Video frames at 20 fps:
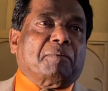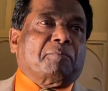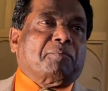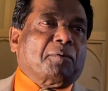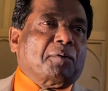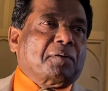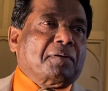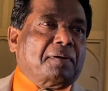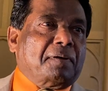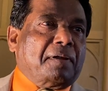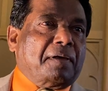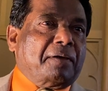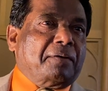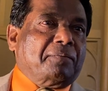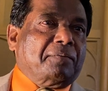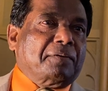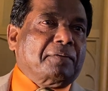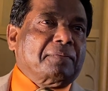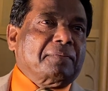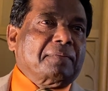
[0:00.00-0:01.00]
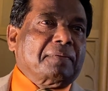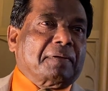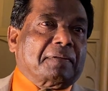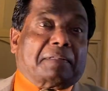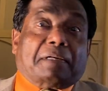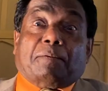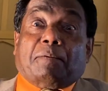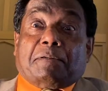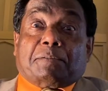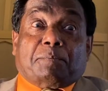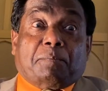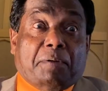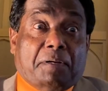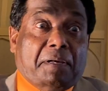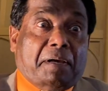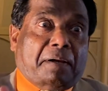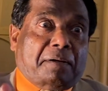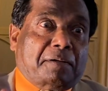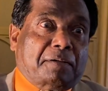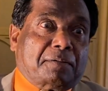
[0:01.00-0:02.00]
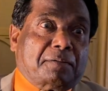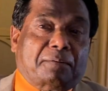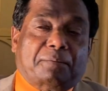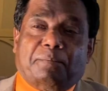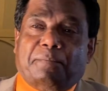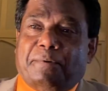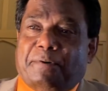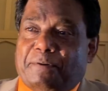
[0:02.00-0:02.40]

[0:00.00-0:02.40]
before you leave. And there was biryani too,